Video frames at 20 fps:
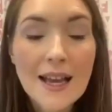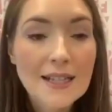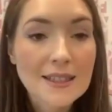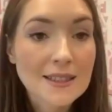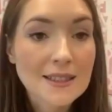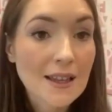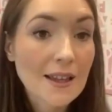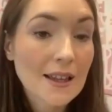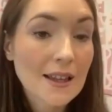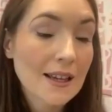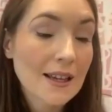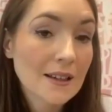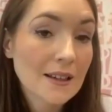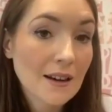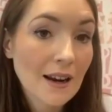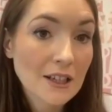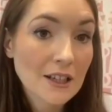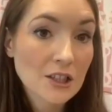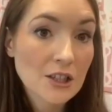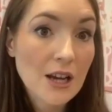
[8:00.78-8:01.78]
is that it could
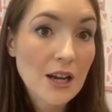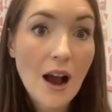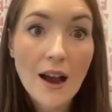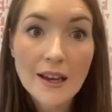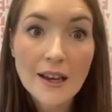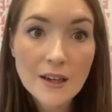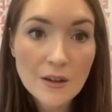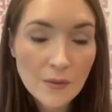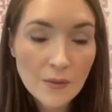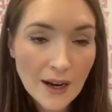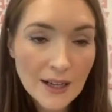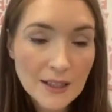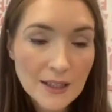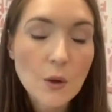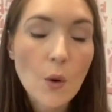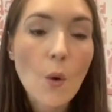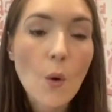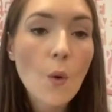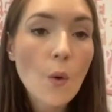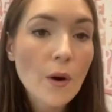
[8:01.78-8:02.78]
actually hike rates
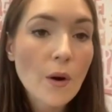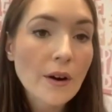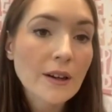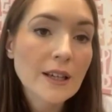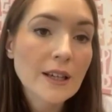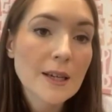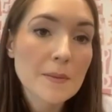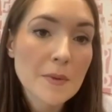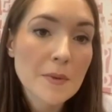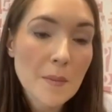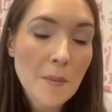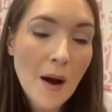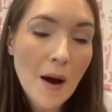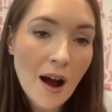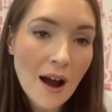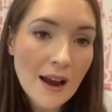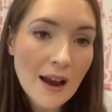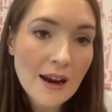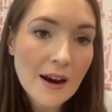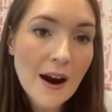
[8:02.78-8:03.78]
or keep them
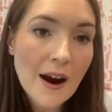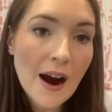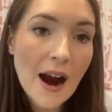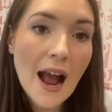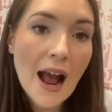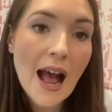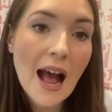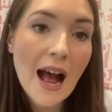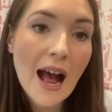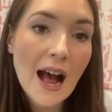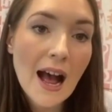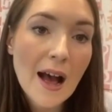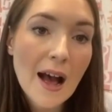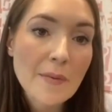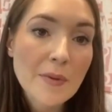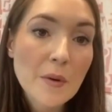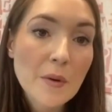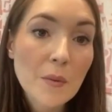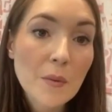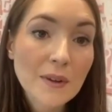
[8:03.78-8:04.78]
higher
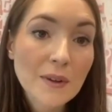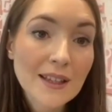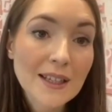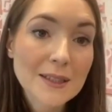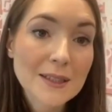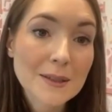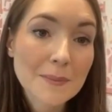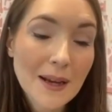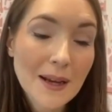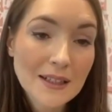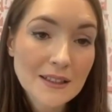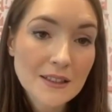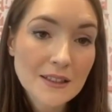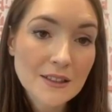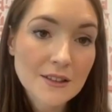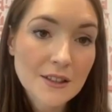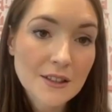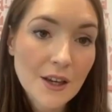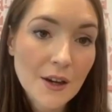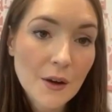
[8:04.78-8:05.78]
than what they expected
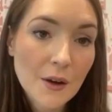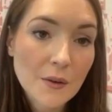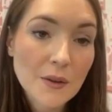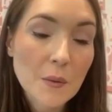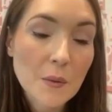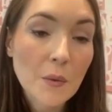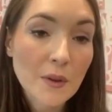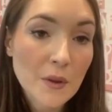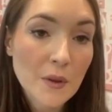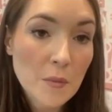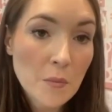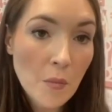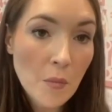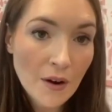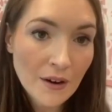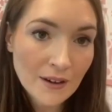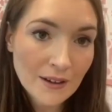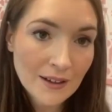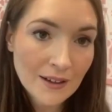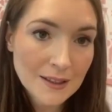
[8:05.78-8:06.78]
to, than what the
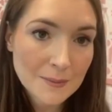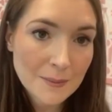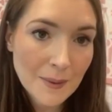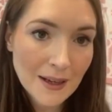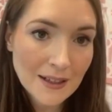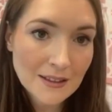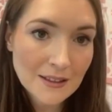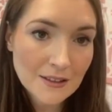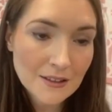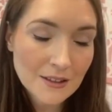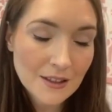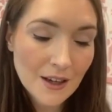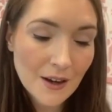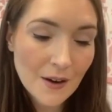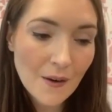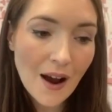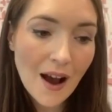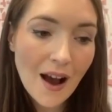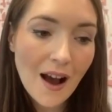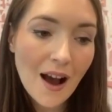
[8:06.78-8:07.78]
market expected to.
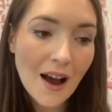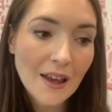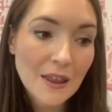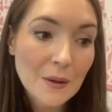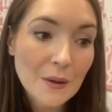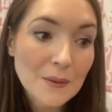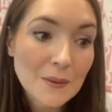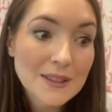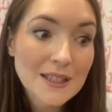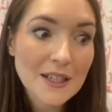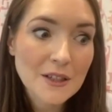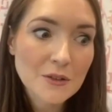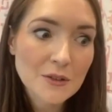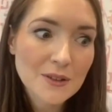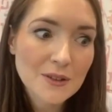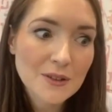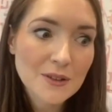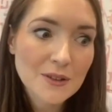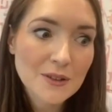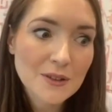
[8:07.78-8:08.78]
I think it was
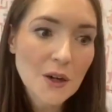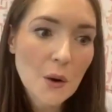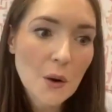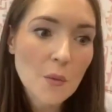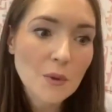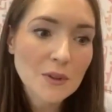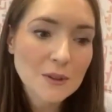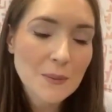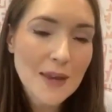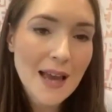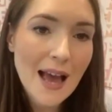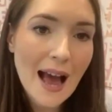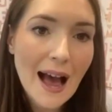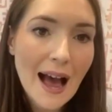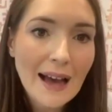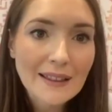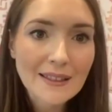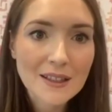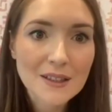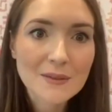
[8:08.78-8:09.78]
interesting, once we
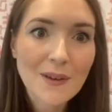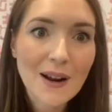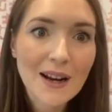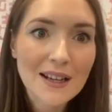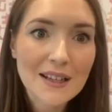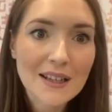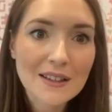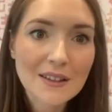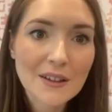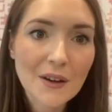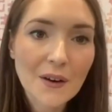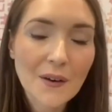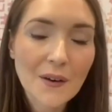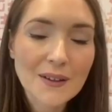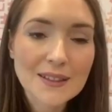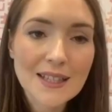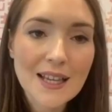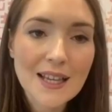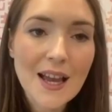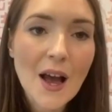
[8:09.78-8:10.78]
had this rally in the
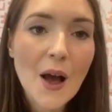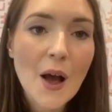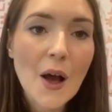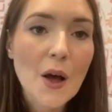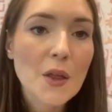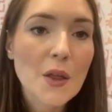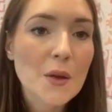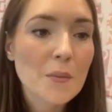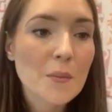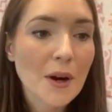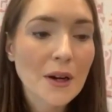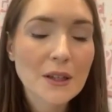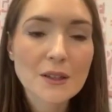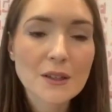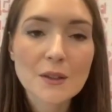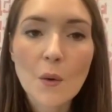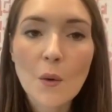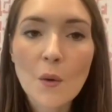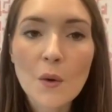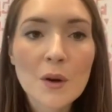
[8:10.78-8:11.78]
currency, the market
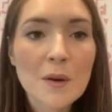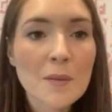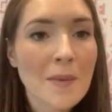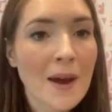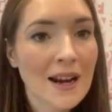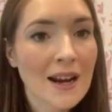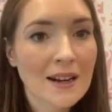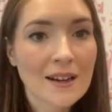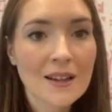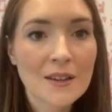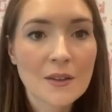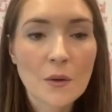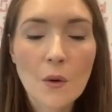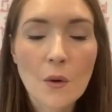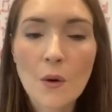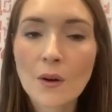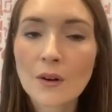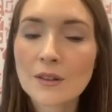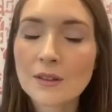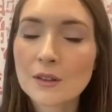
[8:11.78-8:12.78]
just automatically
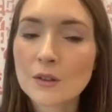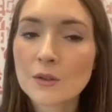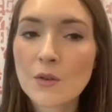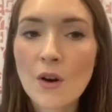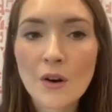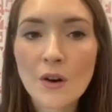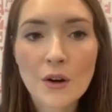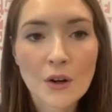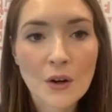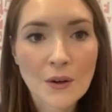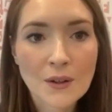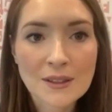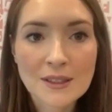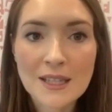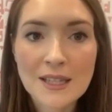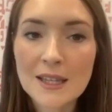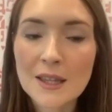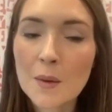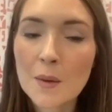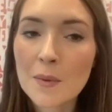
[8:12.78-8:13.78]
thought stronger
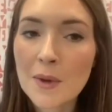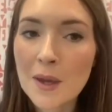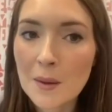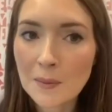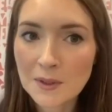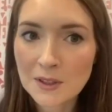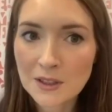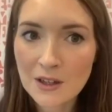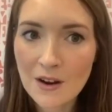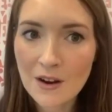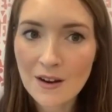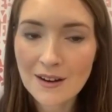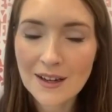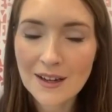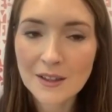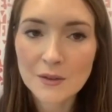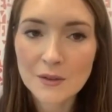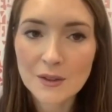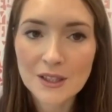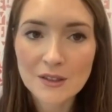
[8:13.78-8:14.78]
currency, they'll be able to cut
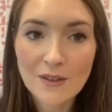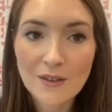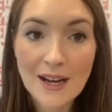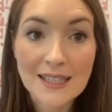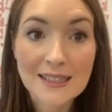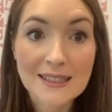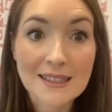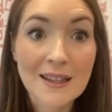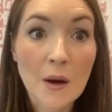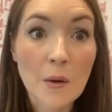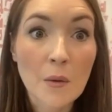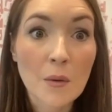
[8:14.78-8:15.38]
interest rates. And